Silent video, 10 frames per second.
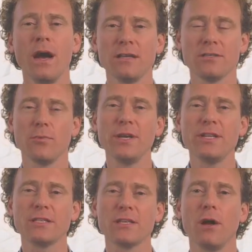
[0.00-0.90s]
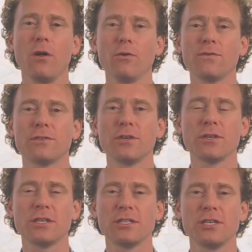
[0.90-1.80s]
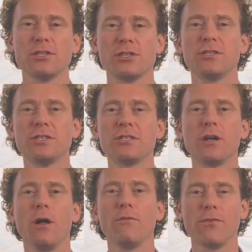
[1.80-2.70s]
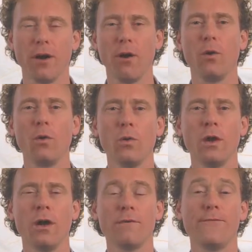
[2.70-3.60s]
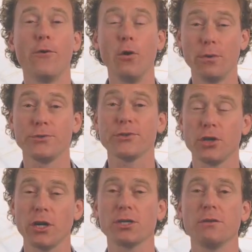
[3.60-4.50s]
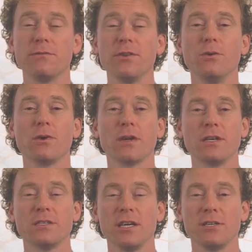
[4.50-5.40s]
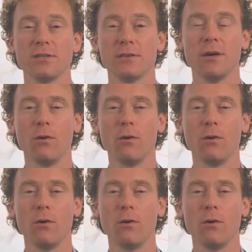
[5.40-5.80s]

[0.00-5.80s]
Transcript: And so we took a decision to dissolve the whole formal structure of the organization.